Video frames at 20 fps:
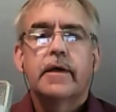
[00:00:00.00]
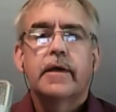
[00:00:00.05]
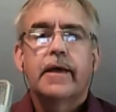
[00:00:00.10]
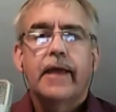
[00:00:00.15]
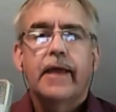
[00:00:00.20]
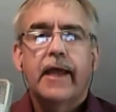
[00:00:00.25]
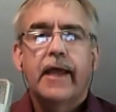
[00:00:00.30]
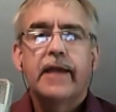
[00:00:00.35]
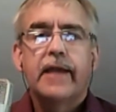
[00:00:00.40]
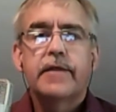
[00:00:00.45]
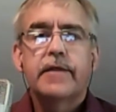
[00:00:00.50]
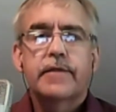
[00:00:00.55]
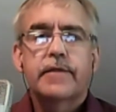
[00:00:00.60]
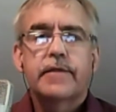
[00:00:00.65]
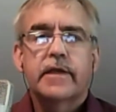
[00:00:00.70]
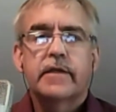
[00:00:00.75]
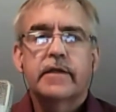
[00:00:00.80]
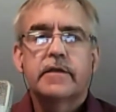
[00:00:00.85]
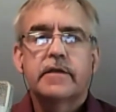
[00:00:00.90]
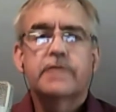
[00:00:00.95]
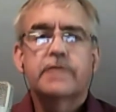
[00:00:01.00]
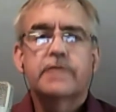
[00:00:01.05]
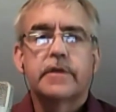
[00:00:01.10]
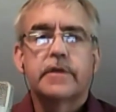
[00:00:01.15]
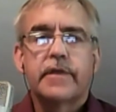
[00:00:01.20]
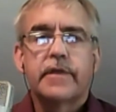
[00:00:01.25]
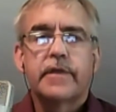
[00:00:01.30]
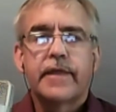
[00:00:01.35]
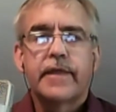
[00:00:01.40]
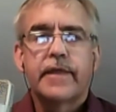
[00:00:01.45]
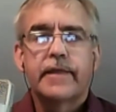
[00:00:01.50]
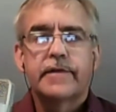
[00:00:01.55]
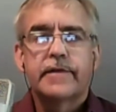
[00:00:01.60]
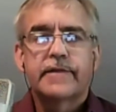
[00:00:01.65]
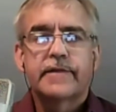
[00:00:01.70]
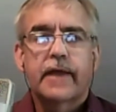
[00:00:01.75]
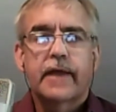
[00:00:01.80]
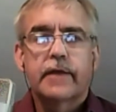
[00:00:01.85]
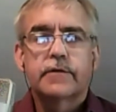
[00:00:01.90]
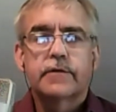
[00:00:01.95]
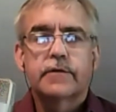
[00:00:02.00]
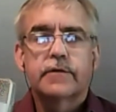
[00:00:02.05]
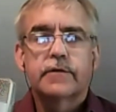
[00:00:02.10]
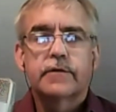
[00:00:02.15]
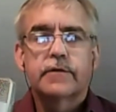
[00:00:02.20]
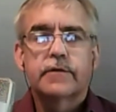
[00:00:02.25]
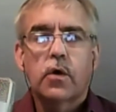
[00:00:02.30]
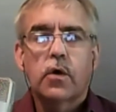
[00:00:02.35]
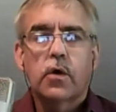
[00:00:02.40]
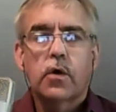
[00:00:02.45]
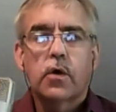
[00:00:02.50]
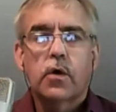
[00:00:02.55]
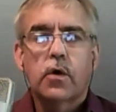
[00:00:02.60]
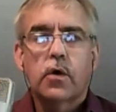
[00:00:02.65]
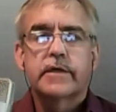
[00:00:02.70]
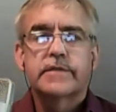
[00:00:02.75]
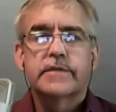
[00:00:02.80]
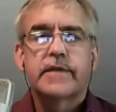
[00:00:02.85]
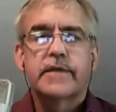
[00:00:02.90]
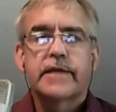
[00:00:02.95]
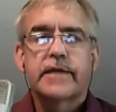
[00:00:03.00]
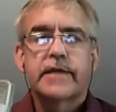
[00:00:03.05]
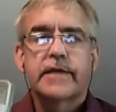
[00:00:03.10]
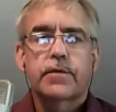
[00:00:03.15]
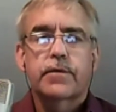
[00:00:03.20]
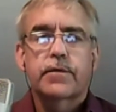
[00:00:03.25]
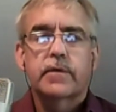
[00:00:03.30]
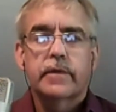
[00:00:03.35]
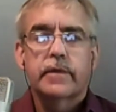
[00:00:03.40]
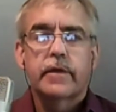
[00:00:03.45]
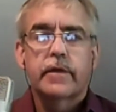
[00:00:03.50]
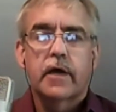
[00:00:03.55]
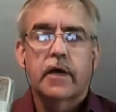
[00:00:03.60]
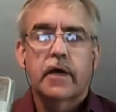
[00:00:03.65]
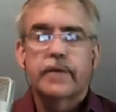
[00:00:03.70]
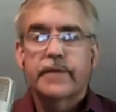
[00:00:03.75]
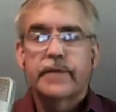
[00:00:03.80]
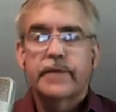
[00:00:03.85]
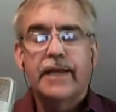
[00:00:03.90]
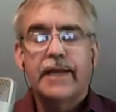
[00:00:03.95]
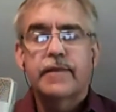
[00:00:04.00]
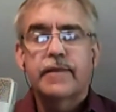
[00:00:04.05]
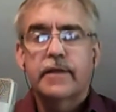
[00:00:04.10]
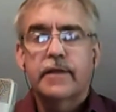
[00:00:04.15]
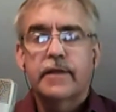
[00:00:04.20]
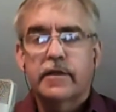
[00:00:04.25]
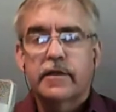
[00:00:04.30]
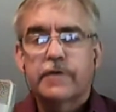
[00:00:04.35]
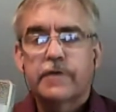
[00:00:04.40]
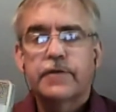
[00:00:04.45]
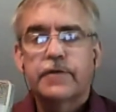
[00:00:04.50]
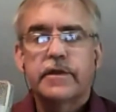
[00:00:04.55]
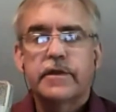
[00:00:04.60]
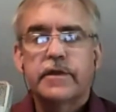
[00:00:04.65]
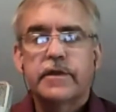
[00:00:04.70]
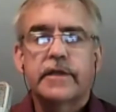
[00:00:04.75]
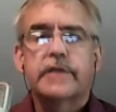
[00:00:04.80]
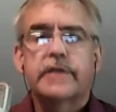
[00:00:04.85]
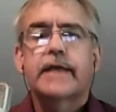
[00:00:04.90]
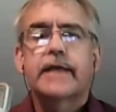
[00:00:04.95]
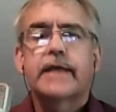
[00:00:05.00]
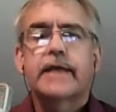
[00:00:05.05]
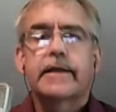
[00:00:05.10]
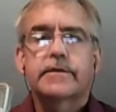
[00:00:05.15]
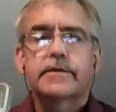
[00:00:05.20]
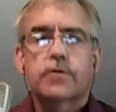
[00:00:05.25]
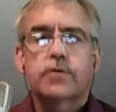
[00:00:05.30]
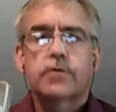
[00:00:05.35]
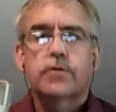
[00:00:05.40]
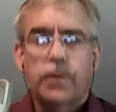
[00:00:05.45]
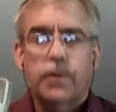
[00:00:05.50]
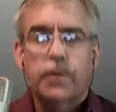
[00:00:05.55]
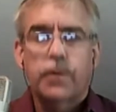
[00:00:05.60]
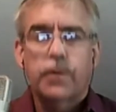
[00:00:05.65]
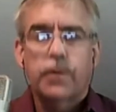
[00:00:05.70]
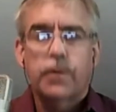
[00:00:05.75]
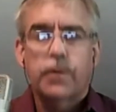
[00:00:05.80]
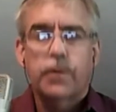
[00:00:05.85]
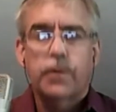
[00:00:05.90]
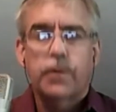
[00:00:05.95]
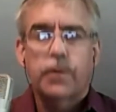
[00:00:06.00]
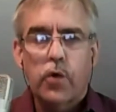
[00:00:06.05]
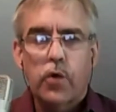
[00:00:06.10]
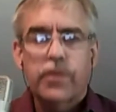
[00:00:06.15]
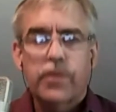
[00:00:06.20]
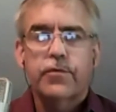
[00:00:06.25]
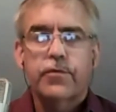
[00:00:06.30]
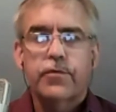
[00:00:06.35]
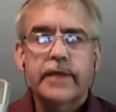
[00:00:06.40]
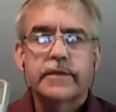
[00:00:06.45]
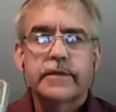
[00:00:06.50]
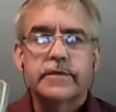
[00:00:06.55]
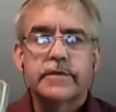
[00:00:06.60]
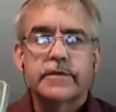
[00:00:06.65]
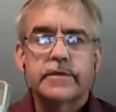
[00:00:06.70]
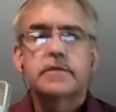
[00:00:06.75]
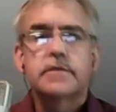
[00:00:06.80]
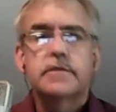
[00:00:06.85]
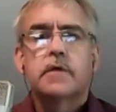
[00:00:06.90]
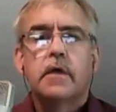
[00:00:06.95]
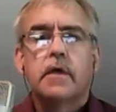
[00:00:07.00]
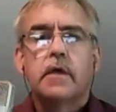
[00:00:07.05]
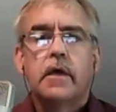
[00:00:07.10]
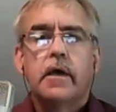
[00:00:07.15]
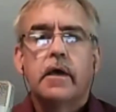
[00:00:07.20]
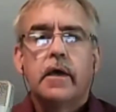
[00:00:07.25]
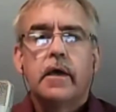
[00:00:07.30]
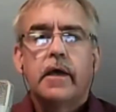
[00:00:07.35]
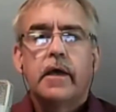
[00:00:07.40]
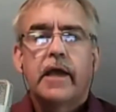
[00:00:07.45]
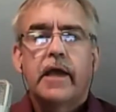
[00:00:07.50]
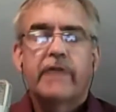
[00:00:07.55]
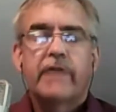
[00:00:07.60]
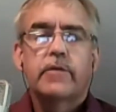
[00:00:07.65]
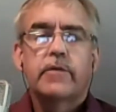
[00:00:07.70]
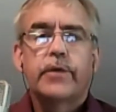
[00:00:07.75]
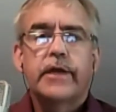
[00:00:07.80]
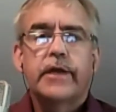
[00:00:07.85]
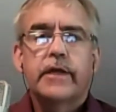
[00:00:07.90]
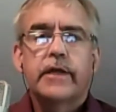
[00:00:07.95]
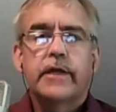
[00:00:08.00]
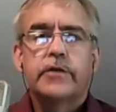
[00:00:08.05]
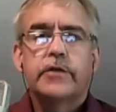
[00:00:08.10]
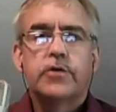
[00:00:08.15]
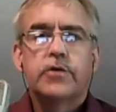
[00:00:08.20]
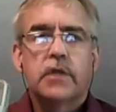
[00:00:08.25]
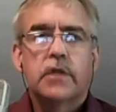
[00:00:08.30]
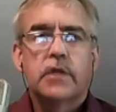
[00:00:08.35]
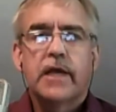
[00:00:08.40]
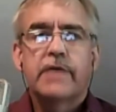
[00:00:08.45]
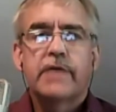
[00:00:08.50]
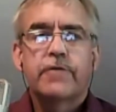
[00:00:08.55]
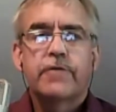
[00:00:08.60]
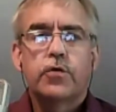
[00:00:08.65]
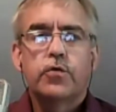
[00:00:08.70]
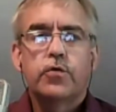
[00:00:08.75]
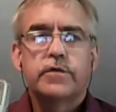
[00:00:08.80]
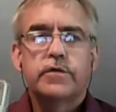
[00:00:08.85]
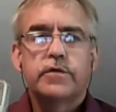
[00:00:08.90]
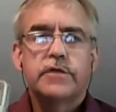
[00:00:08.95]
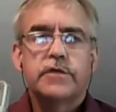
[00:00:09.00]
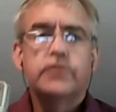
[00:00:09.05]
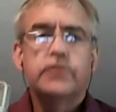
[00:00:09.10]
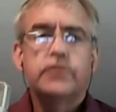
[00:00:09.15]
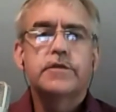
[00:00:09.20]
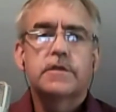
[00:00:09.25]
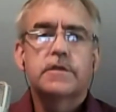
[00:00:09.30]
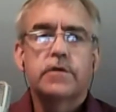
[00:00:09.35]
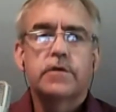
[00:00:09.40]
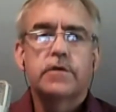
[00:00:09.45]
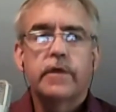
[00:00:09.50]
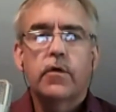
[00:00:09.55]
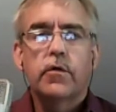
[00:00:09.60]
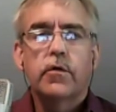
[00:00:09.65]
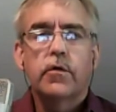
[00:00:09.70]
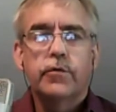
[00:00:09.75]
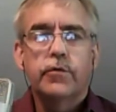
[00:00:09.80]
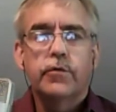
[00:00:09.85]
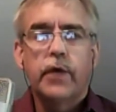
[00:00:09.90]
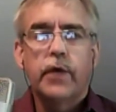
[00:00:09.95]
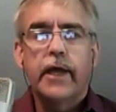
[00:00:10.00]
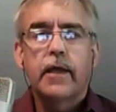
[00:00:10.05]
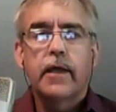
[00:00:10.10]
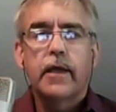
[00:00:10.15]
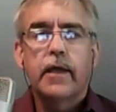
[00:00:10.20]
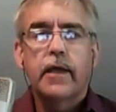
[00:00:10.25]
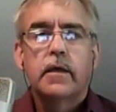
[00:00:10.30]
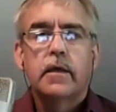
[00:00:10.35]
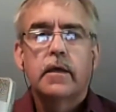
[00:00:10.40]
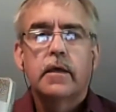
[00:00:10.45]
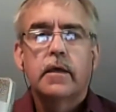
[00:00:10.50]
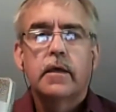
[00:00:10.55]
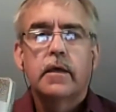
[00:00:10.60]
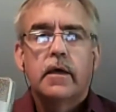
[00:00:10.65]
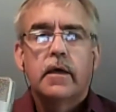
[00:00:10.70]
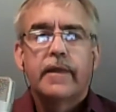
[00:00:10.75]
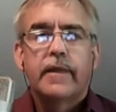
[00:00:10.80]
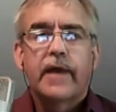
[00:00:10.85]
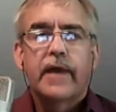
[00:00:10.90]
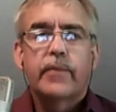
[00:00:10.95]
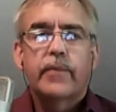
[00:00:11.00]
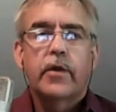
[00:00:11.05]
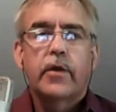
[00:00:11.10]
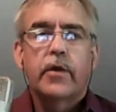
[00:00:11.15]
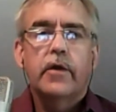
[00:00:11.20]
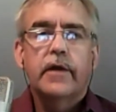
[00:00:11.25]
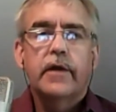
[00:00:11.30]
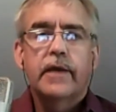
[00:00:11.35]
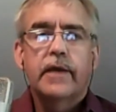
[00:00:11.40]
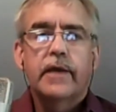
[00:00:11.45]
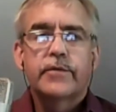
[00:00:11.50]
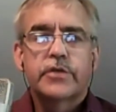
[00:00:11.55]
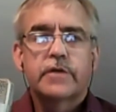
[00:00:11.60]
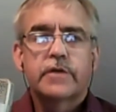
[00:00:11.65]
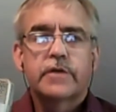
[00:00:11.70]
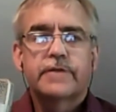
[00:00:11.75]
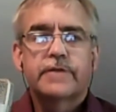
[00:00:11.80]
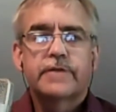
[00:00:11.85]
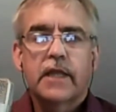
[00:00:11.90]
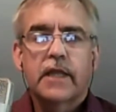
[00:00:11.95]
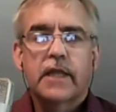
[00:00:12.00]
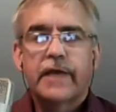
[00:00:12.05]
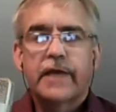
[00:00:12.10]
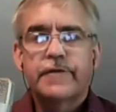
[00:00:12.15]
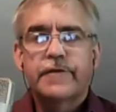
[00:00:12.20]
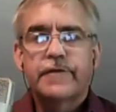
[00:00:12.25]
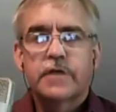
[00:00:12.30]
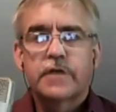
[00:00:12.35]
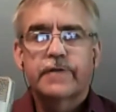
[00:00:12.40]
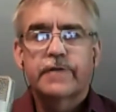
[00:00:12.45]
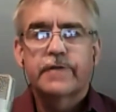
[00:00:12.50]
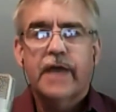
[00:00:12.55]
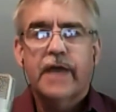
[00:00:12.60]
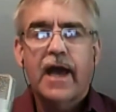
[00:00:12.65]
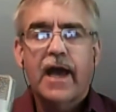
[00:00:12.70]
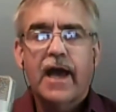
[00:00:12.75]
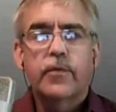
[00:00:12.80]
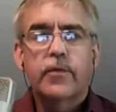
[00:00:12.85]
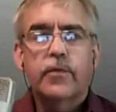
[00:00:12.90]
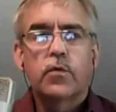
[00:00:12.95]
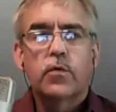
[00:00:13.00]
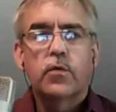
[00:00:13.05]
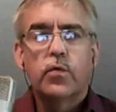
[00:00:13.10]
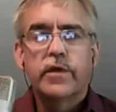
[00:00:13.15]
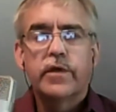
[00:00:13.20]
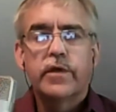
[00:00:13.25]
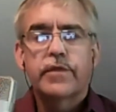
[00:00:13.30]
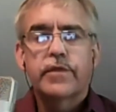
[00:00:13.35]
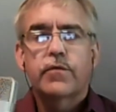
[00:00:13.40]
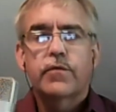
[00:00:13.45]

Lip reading: anything different than the status quo, because anything different than the status quo threatens everybody in your life who's used to the old way. That paradigm shift and life shift happen with